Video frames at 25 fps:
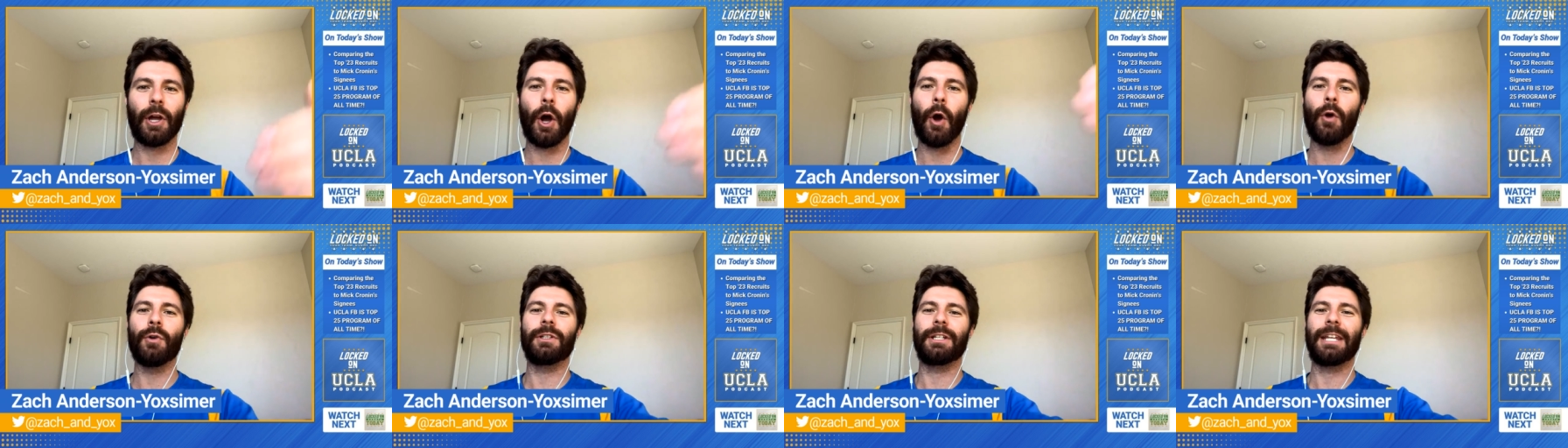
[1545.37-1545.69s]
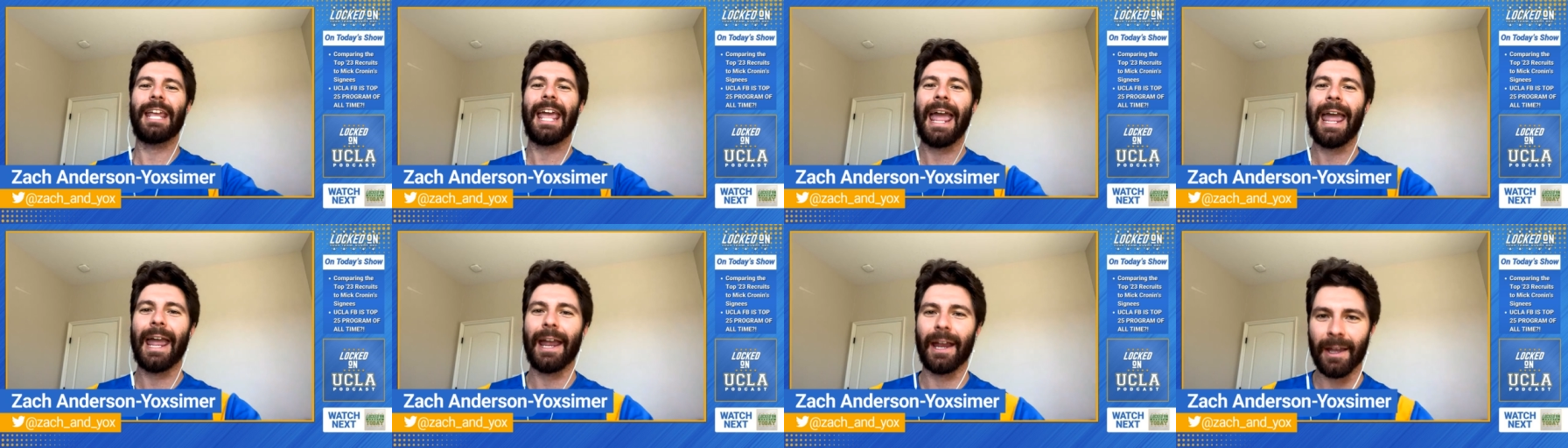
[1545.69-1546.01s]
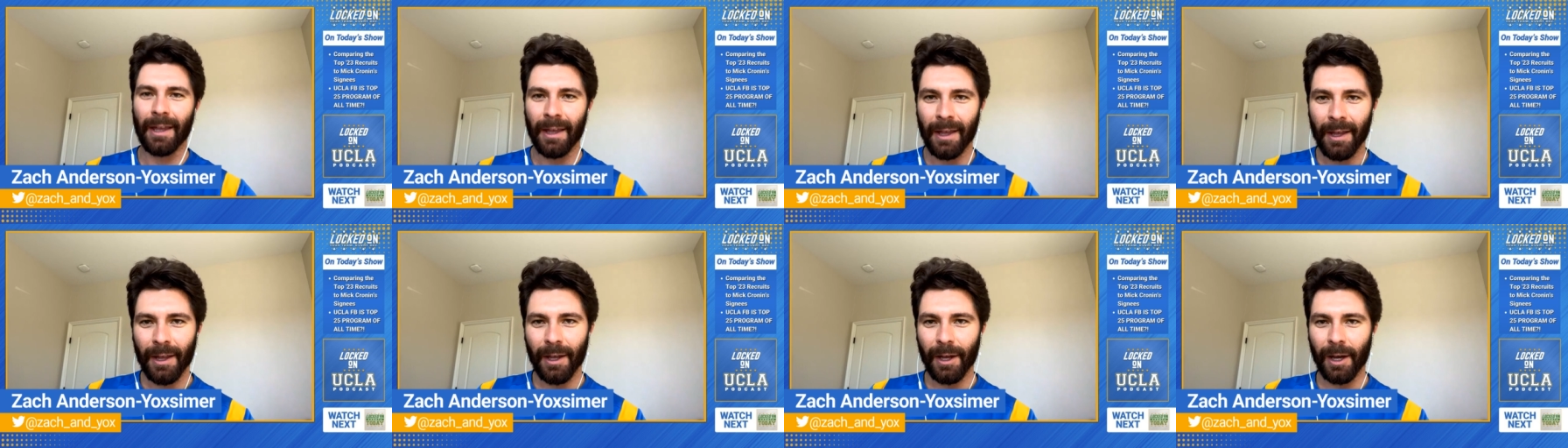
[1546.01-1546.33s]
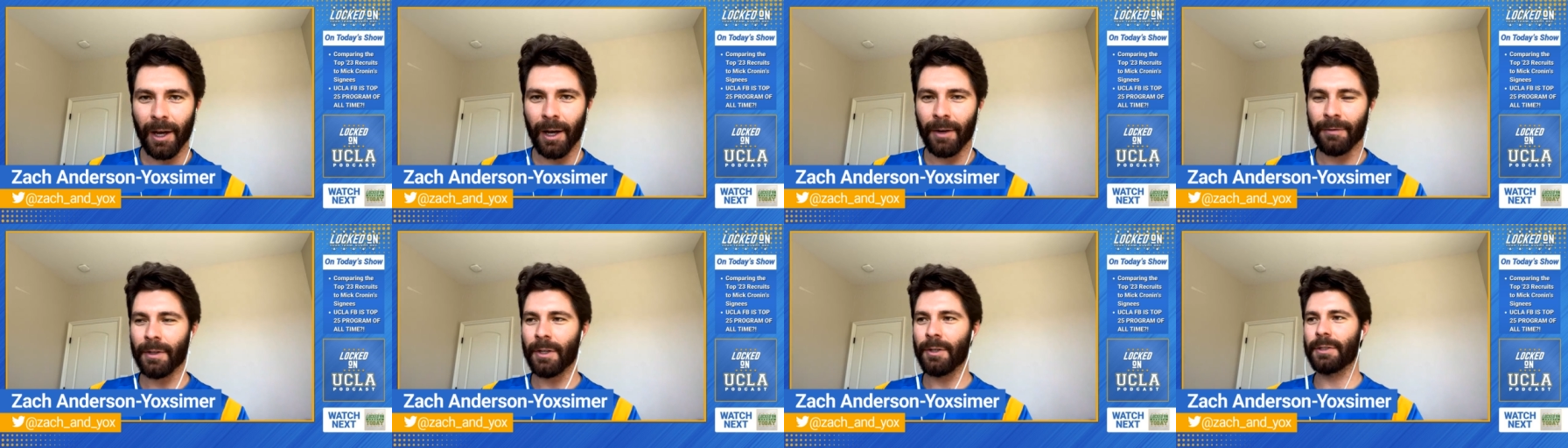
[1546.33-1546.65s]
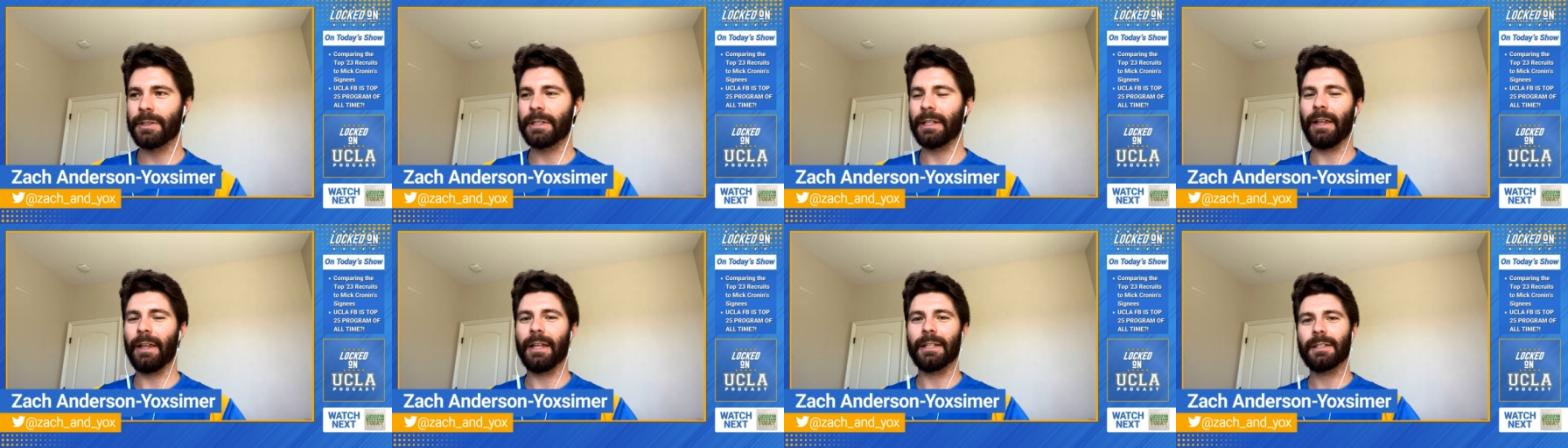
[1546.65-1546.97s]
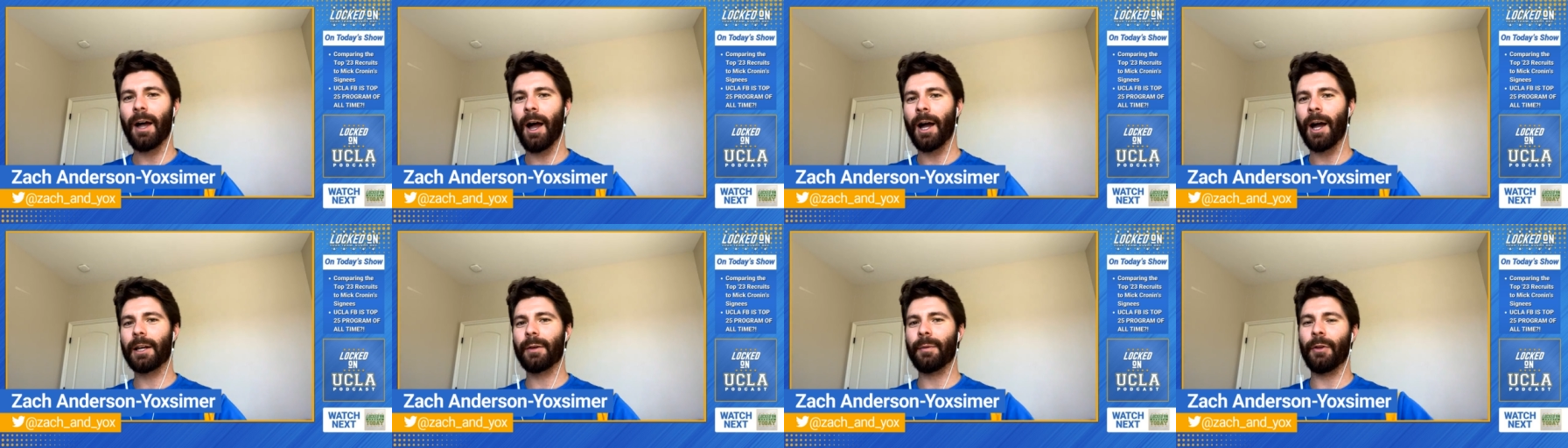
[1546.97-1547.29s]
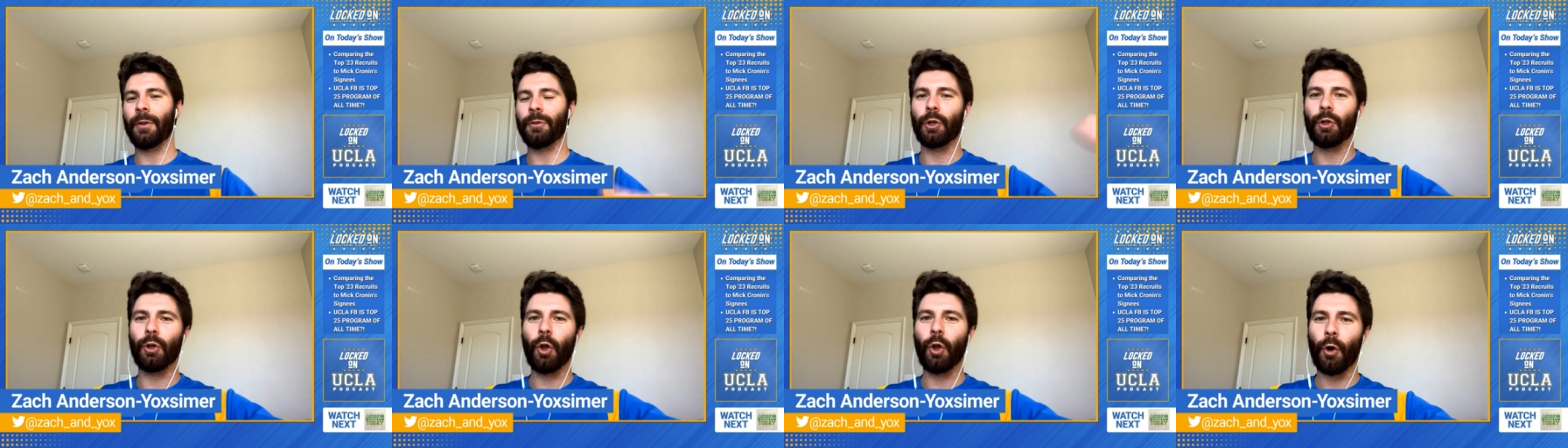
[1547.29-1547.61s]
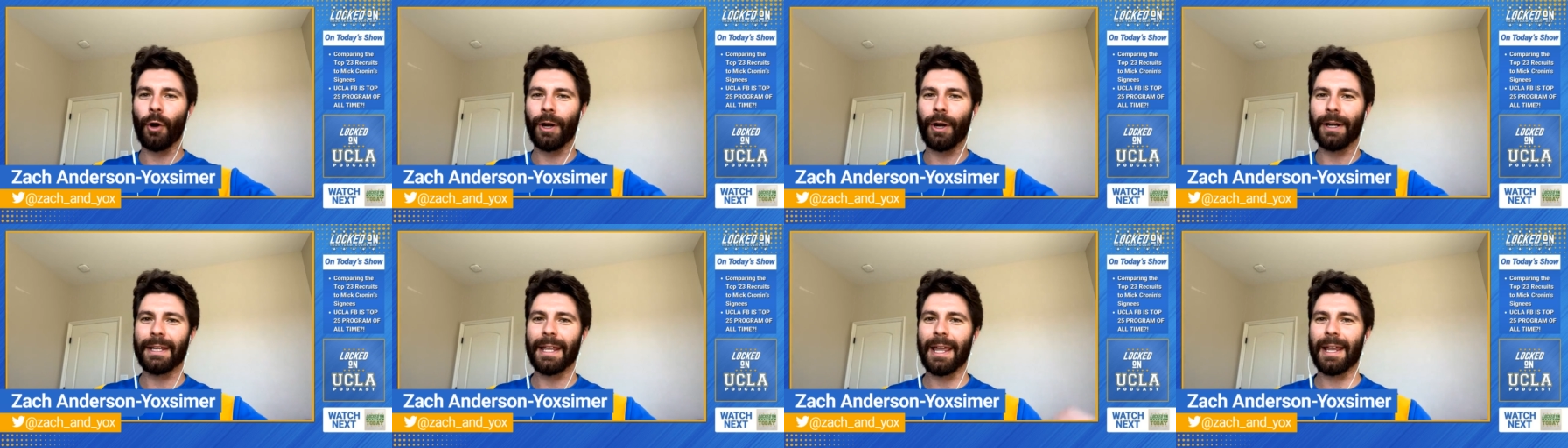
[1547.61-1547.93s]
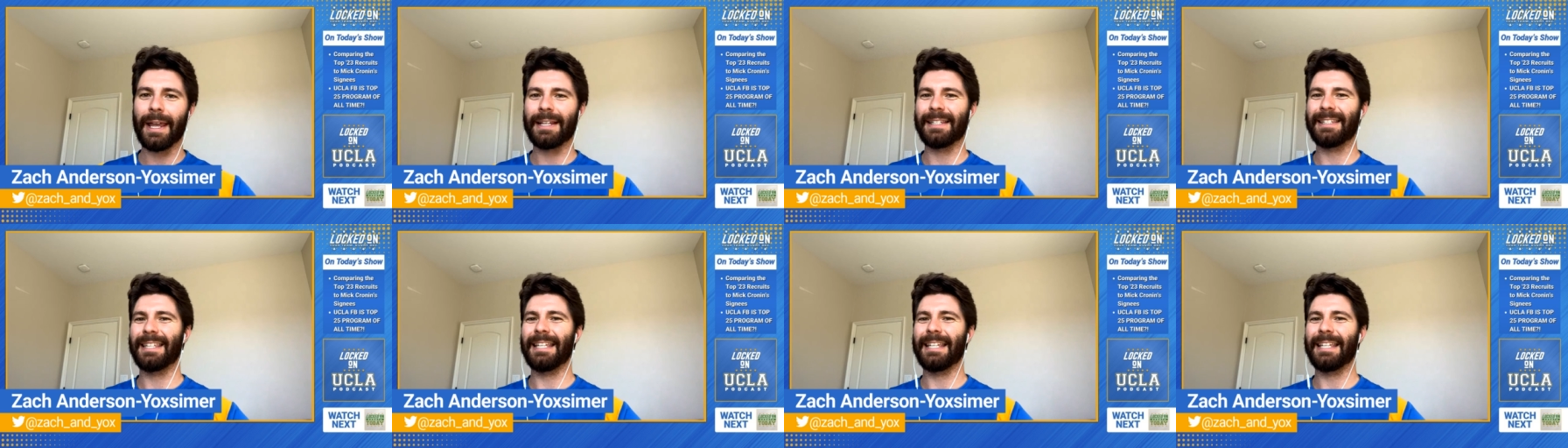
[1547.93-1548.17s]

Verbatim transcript: Coach K of UCLA talked about the glory days,